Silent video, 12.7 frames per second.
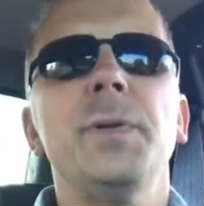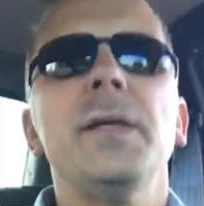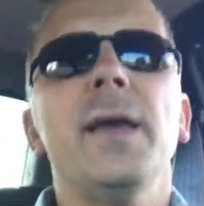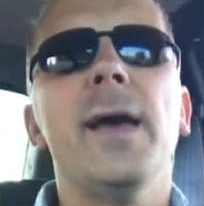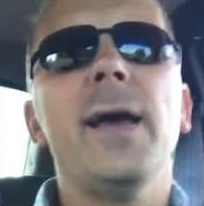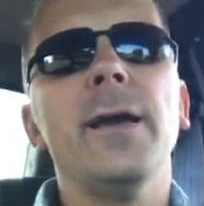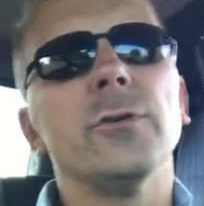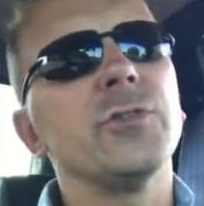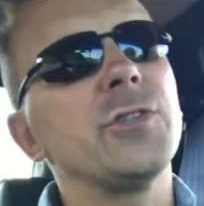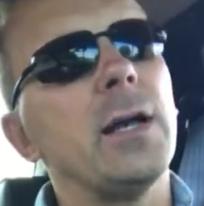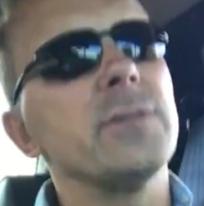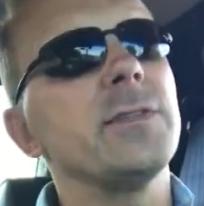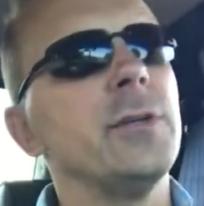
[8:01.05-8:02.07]
PA or
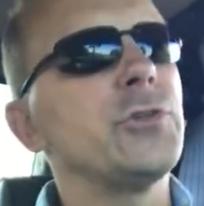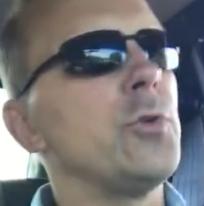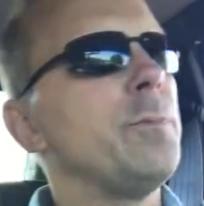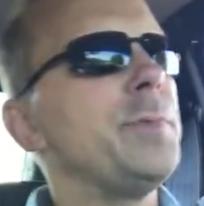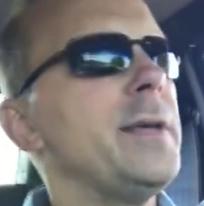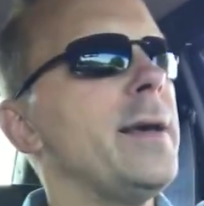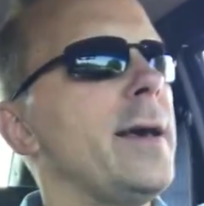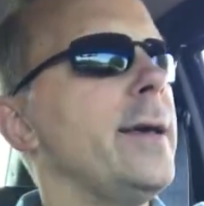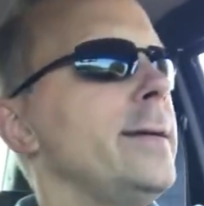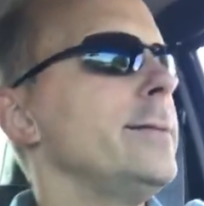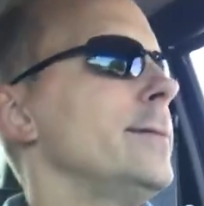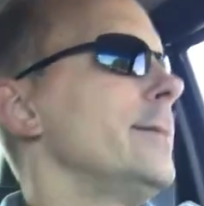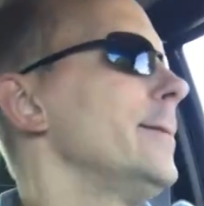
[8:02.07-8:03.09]
South Central PA,
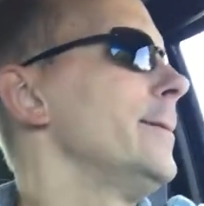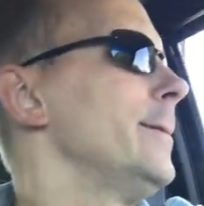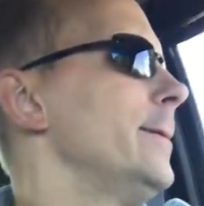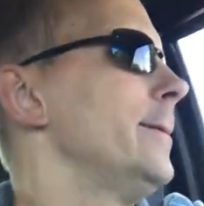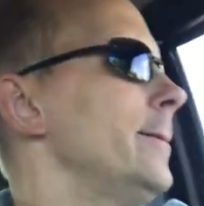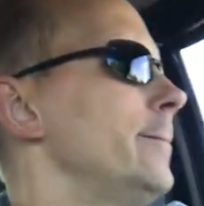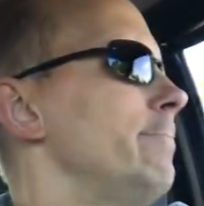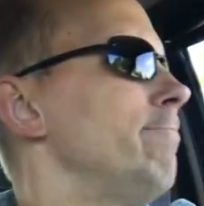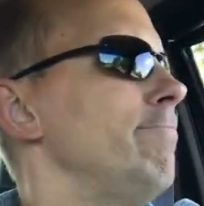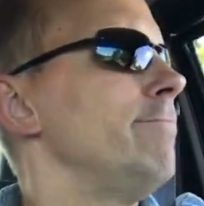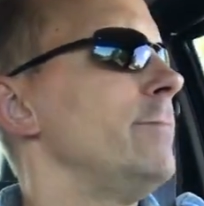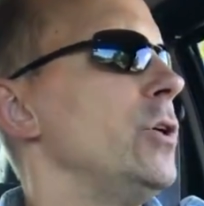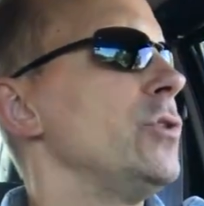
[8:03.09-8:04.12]

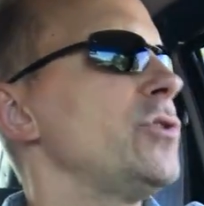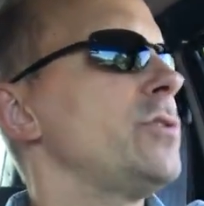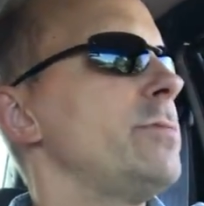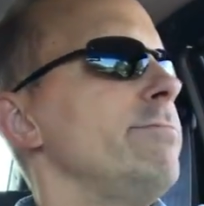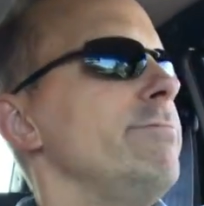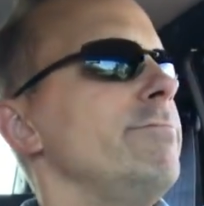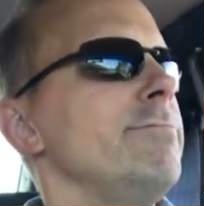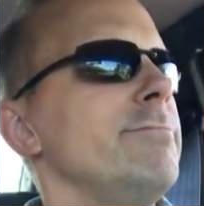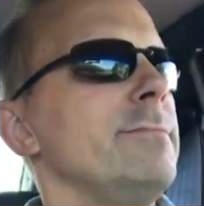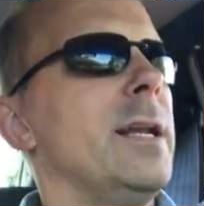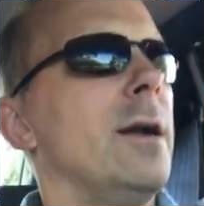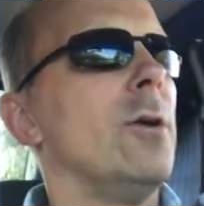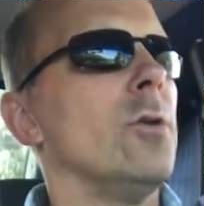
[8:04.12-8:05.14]
there's,
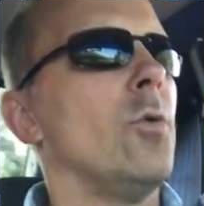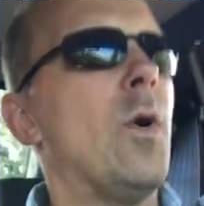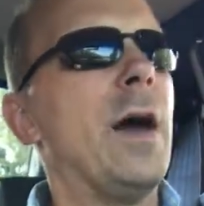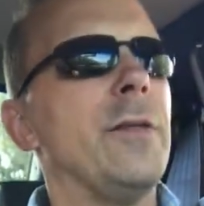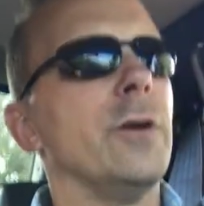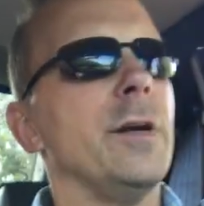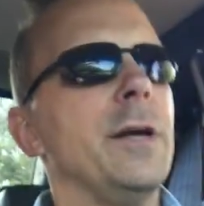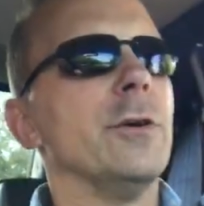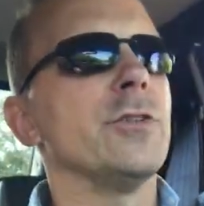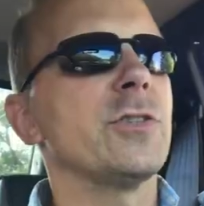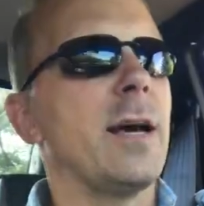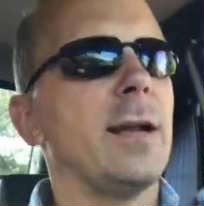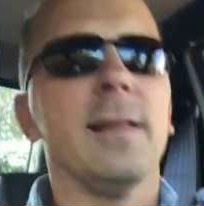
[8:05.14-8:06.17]
you know, the weather here
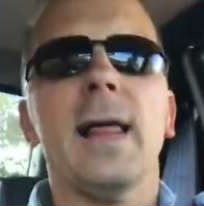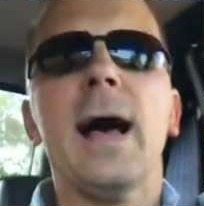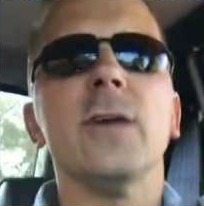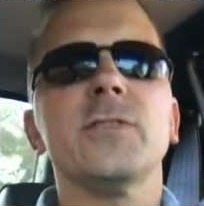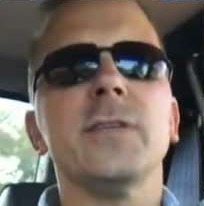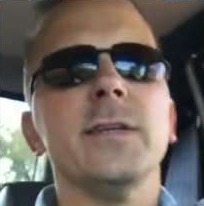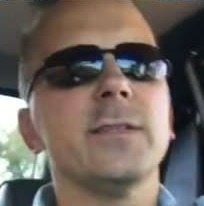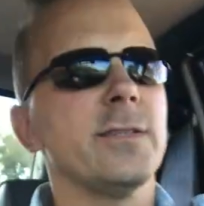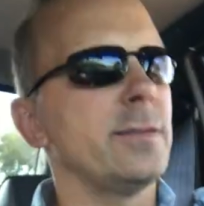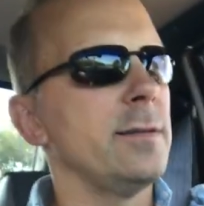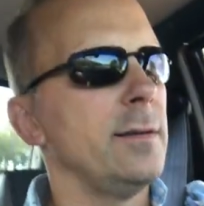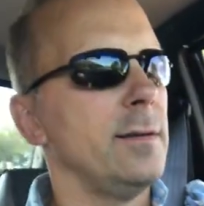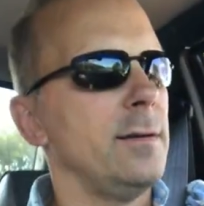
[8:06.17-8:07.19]
is kind of lousy.
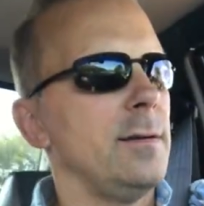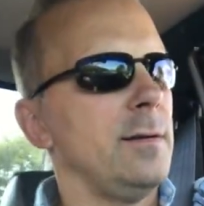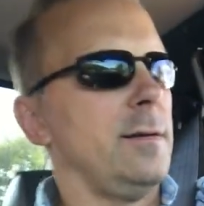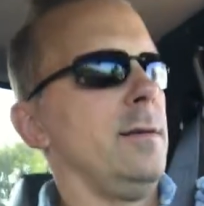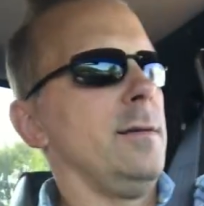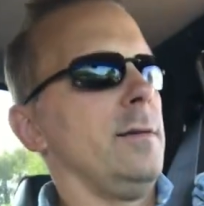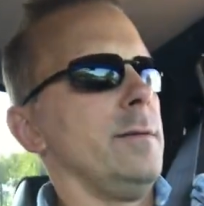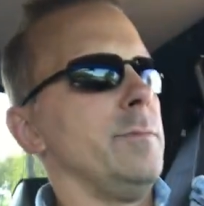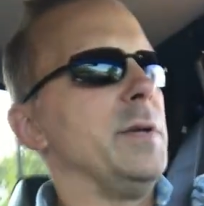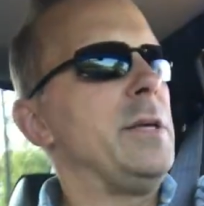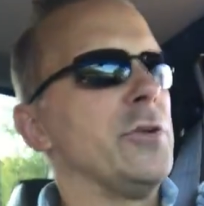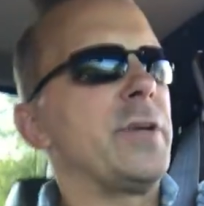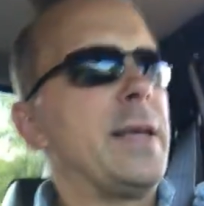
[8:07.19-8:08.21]
It's been
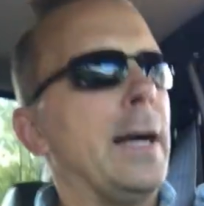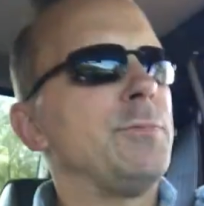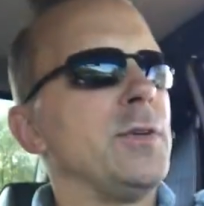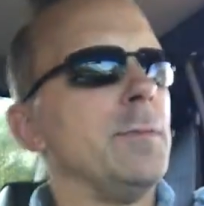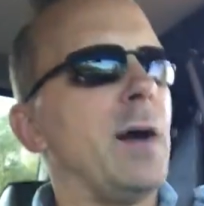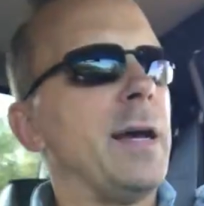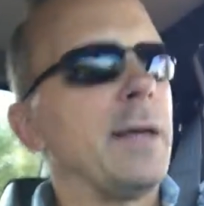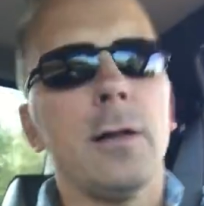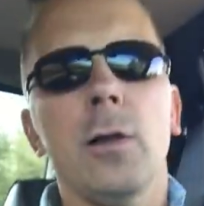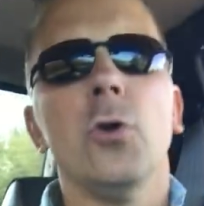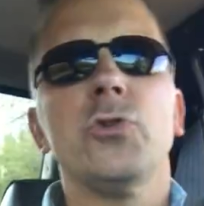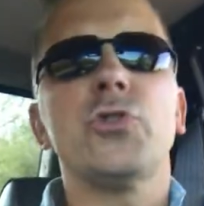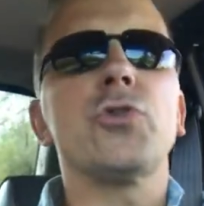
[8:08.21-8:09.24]
either kept in my
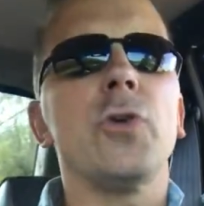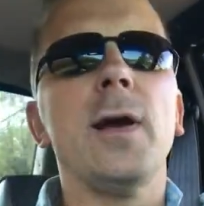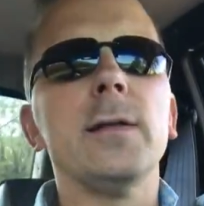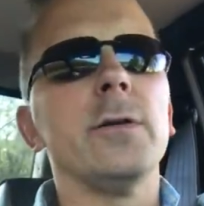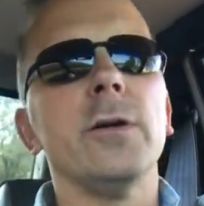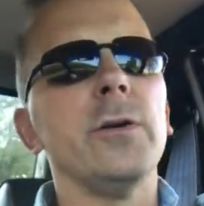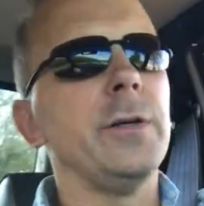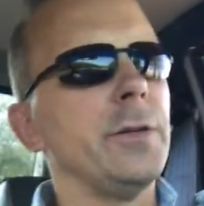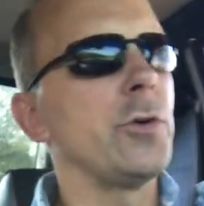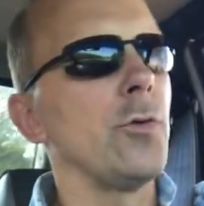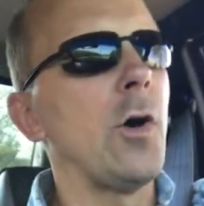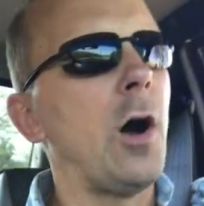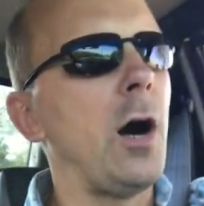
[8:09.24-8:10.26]
enclosed trailer in the
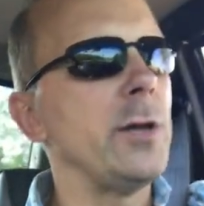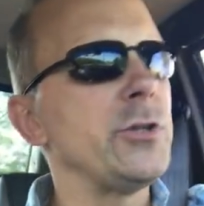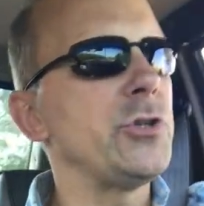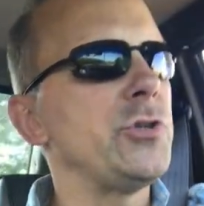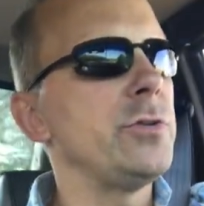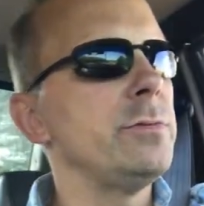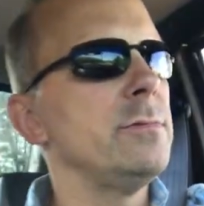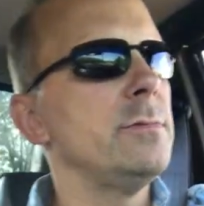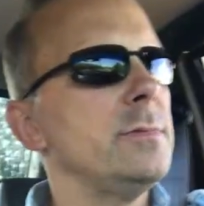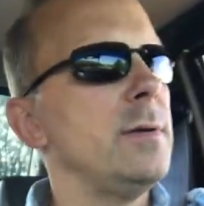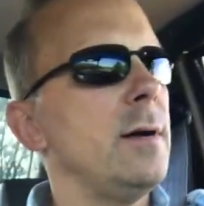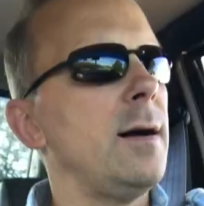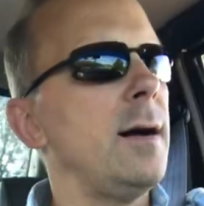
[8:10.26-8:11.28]
garage.
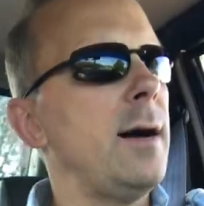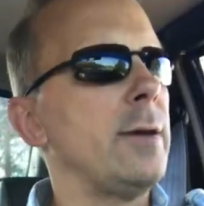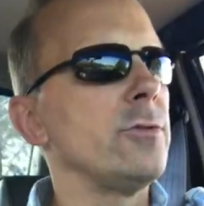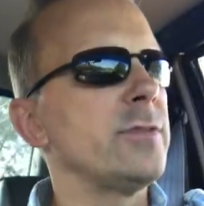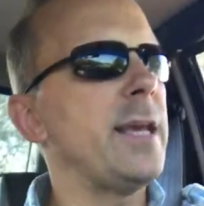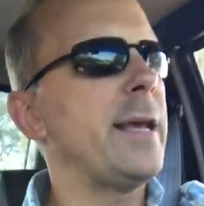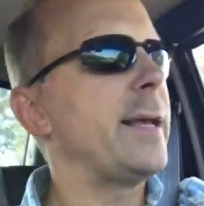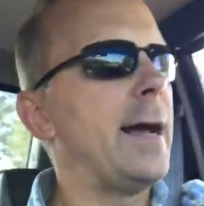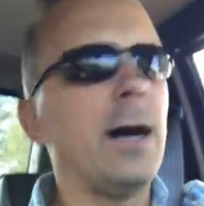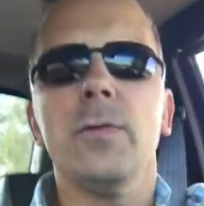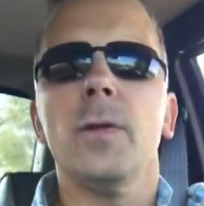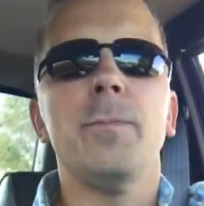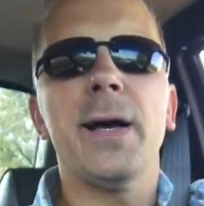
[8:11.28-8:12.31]
I don't take it
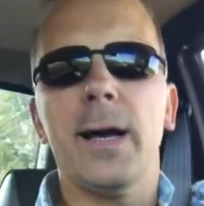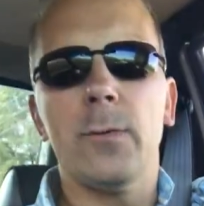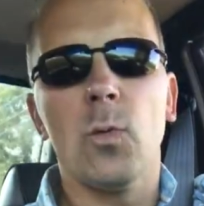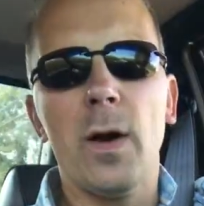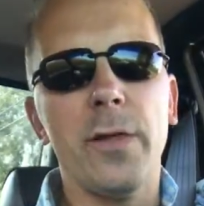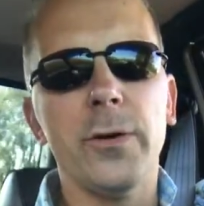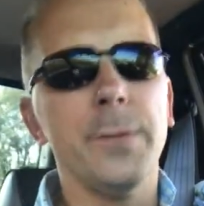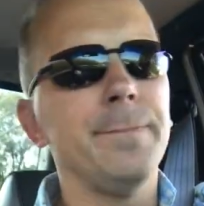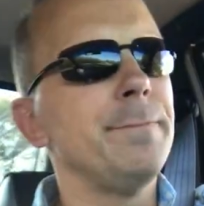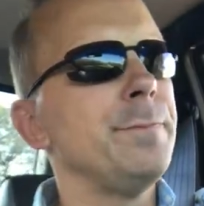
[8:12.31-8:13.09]
out in the bad weather.